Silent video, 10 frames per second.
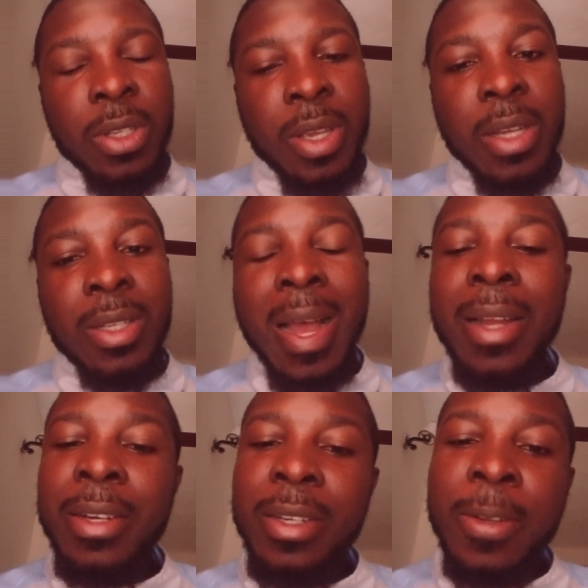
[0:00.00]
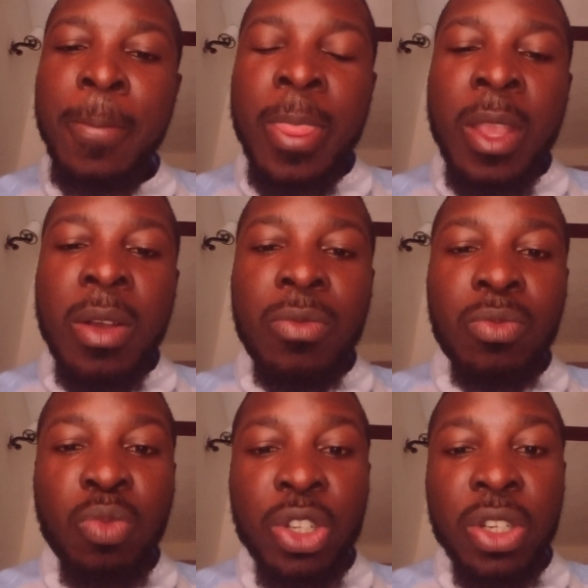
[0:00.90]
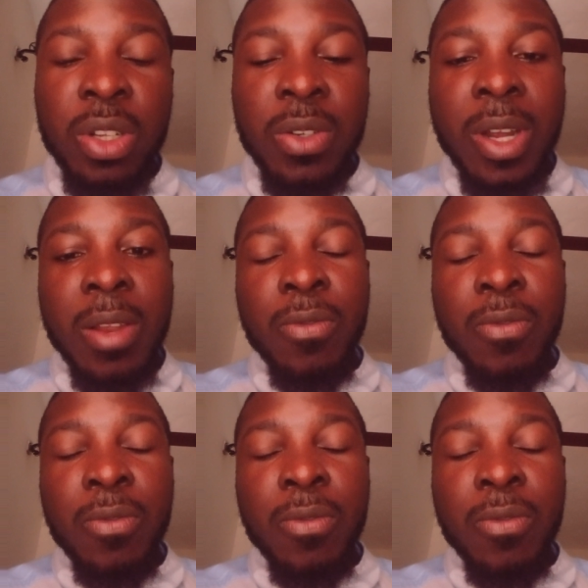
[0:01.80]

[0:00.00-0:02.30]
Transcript: Yes, and which is literally